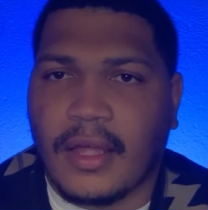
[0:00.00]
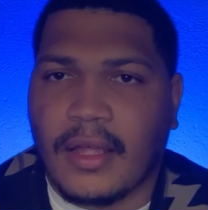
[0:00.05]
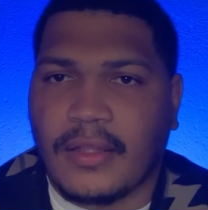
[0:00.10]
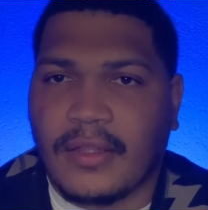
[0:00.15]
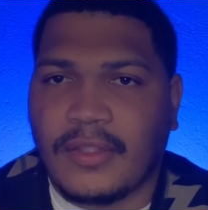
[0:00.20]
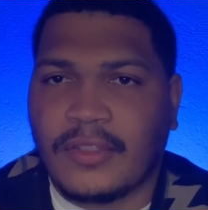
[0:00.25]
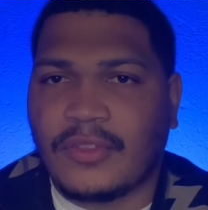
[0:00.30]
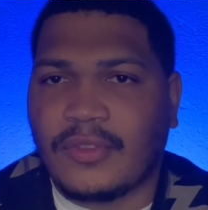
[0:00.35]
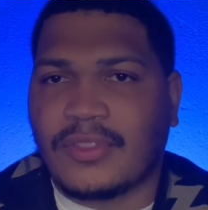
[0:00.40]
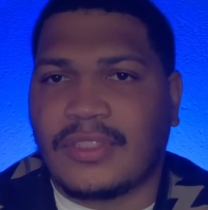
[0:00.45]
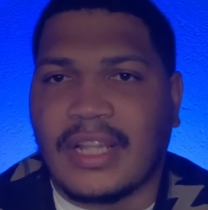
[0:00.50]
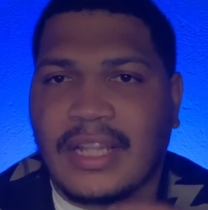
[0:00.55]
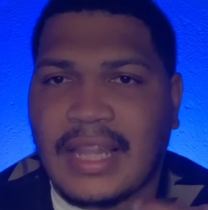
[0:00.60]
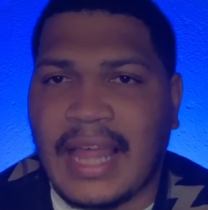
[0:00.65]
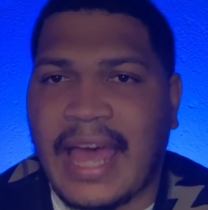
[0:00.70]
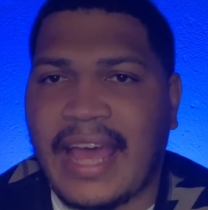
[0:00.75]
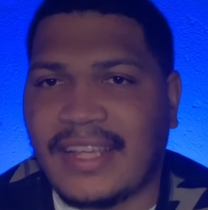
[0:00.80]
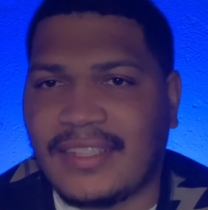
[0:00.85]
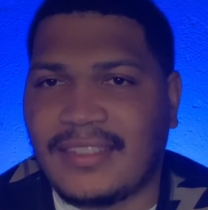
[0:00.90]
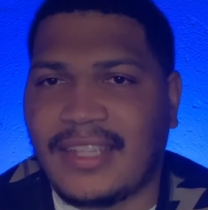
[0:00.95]
This was the
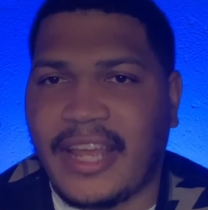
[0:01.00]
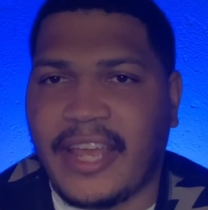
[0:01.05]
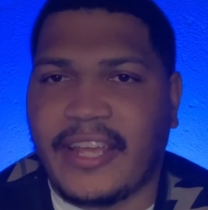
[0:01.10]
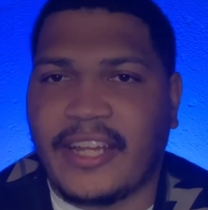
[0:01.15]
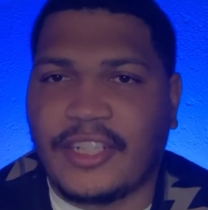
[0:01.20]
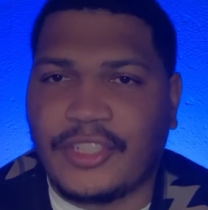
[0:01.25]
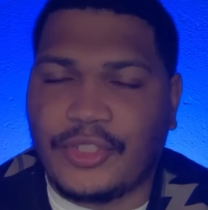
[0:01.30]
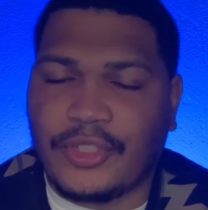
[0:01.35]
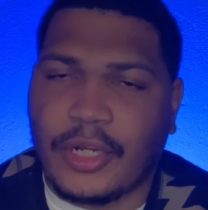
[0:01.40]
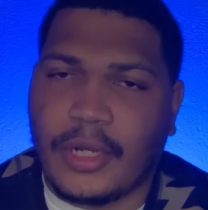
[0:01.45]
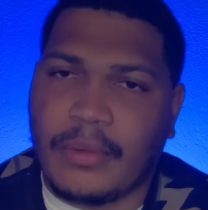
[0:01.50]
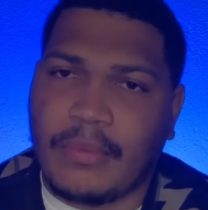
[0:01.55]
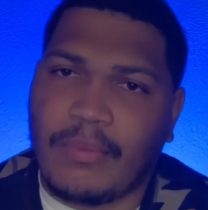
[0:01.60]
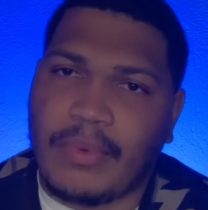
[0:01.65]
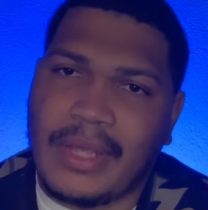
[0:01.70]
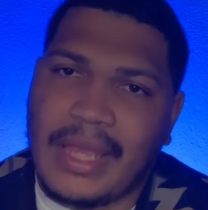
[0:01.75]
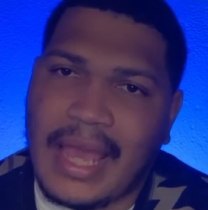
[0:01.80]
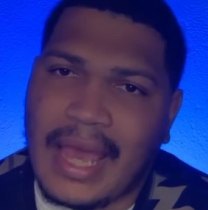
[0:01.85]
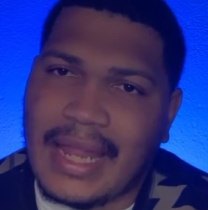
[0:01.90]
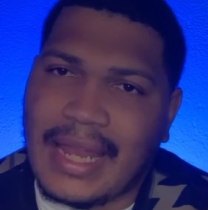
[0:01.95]
last day of the trip.
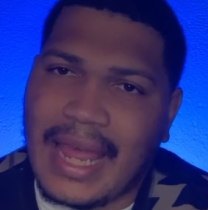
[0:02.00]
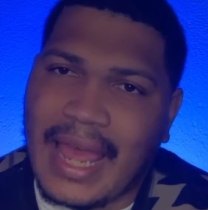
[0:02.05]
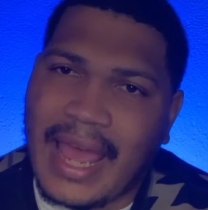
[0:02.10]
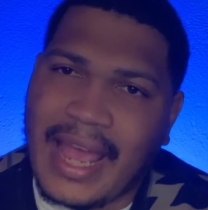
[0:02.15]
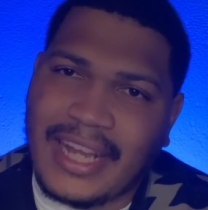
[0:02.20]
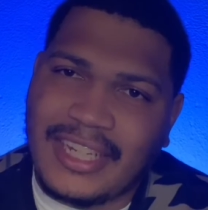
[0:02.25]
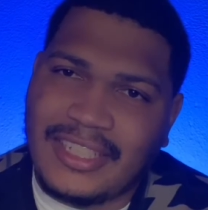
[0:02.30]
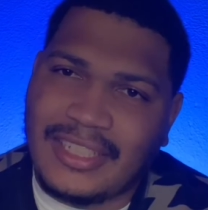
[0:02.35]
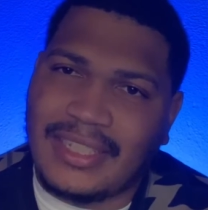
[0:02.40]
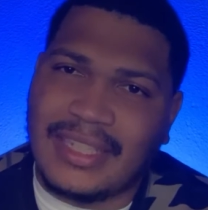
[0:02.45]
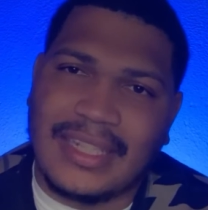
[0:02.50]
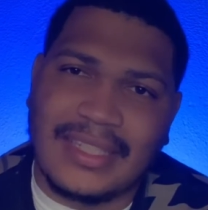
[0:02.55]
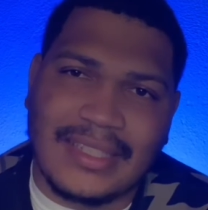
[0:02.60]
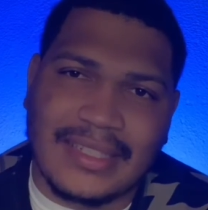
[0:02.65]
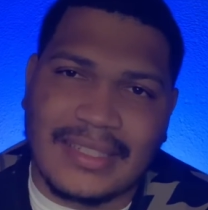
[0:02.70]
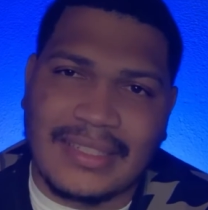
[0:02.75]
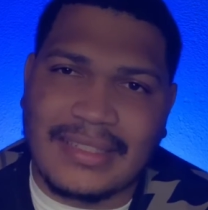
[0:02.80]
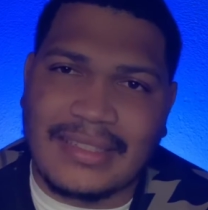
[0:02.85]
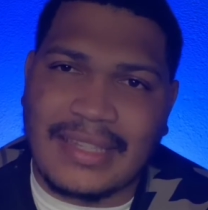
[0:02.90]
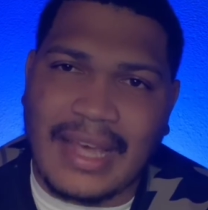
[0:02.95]
We had actually
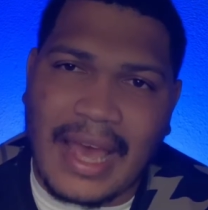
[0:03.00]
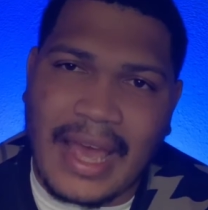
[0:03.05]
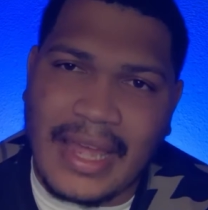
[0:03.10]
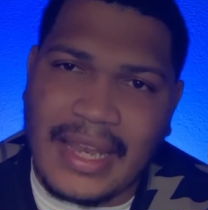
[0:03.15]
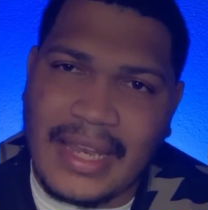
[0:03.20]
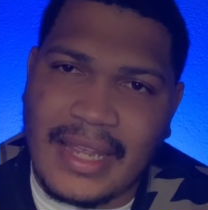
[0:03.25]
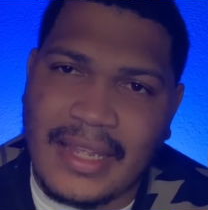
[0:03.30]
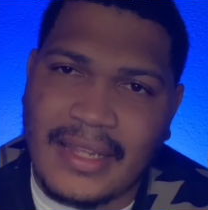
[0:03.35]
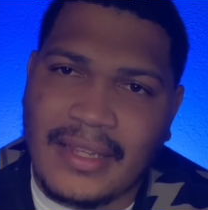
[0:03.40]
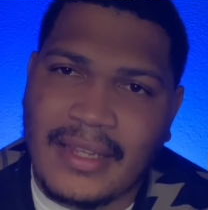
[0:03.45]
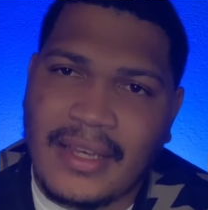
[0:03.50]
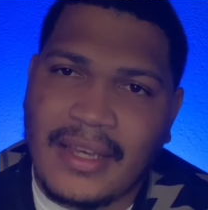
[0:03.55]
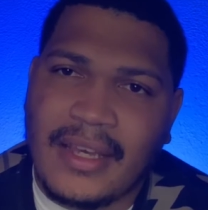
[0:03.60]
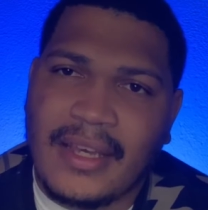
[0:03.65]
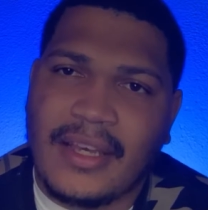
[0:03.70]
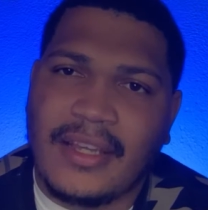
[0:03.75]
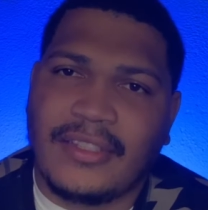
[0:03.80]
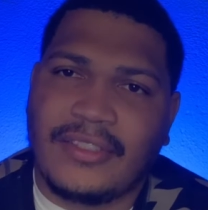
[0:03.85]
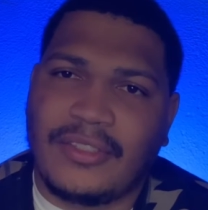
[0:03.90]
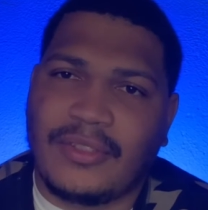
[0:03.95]
decided
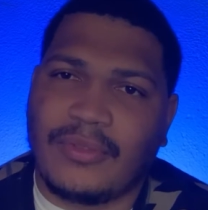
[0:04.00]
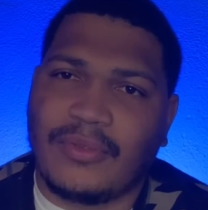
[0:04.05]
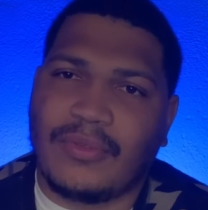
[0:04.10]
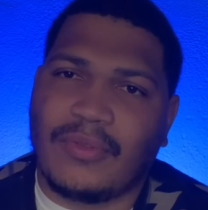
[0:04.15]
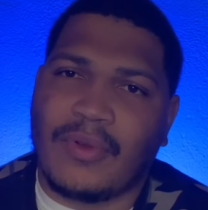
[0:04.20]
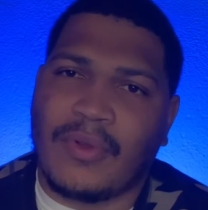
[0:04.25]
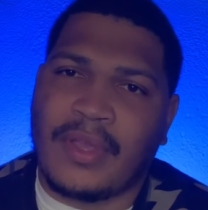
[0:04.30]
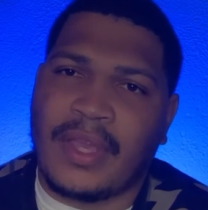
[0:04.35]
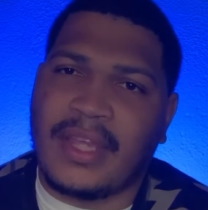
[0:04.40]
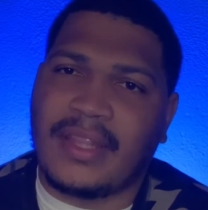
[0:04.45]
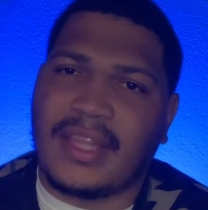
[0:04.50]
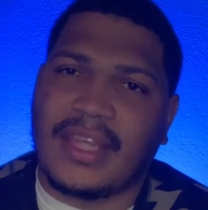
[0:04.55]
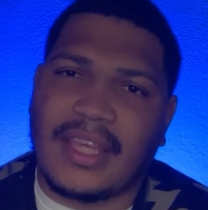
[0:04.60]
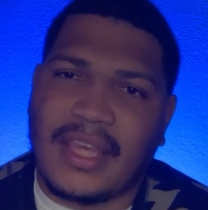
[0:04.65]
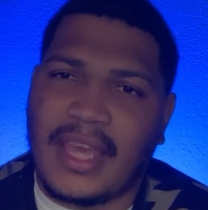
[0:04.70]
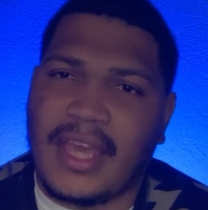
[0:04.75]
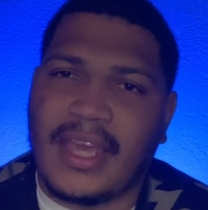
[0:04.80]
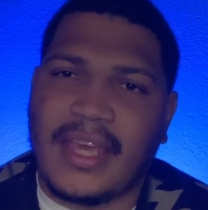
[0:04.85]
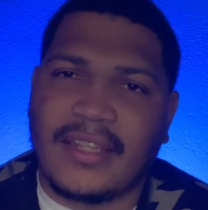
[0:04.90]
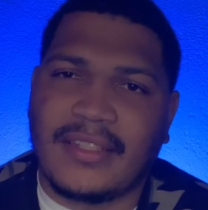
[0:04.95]
to get the
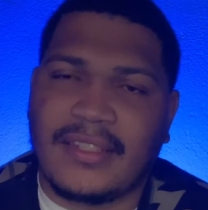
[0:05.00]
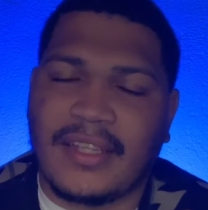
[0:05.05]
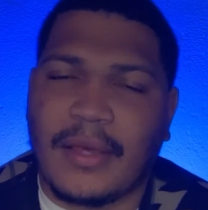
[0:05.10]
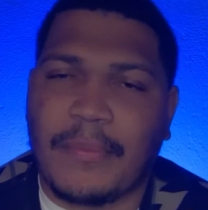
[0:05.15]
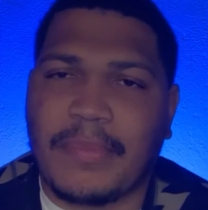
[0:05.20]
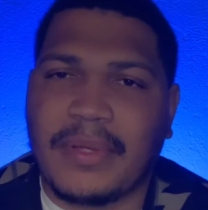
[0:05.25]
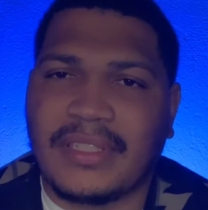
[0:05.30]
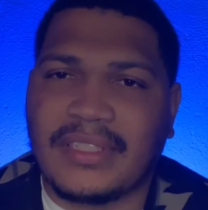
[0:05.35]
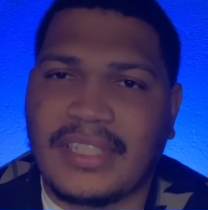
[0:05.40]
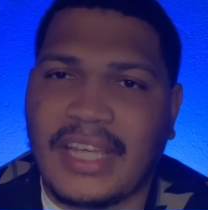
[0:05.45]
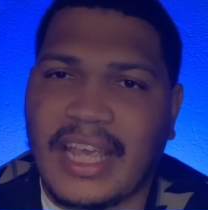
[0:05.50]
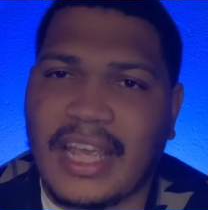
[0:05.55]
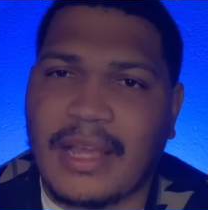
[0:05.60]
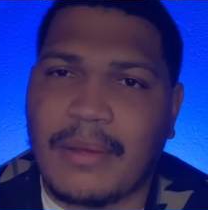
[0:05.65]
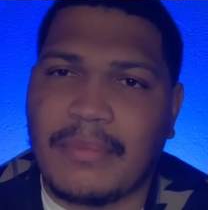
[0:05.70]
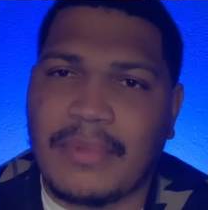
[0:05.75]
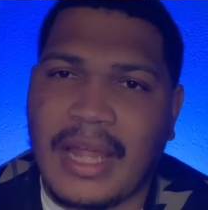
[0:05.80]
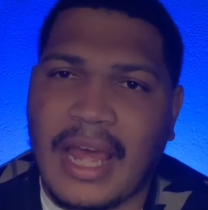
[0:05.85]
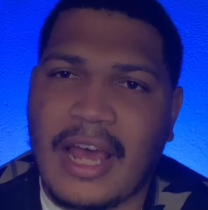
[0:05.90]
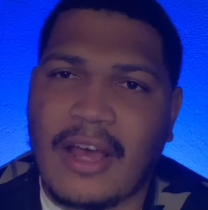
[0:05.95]
kids up and take
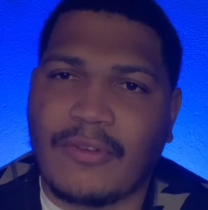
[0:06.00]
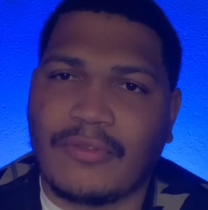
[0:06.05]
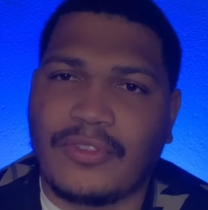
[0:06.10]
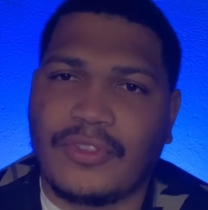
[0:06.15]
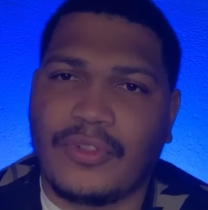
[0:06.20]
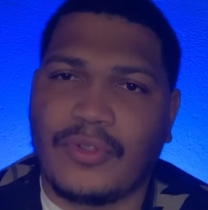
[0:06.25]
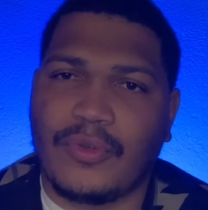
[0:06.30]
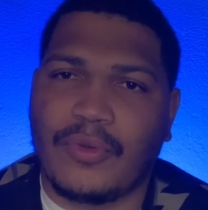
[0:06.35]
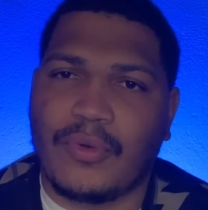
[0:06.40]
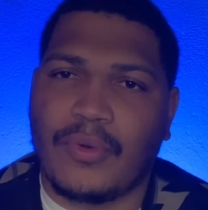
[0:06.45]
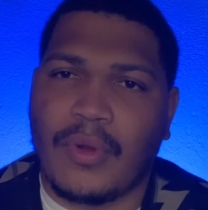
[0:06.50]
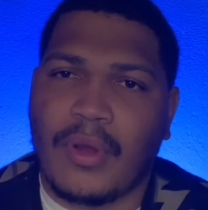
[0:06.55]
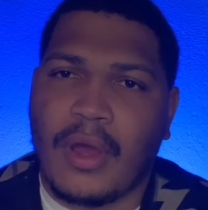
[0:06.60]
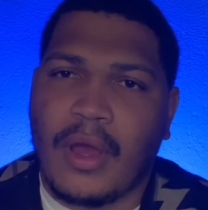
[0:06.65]
them down to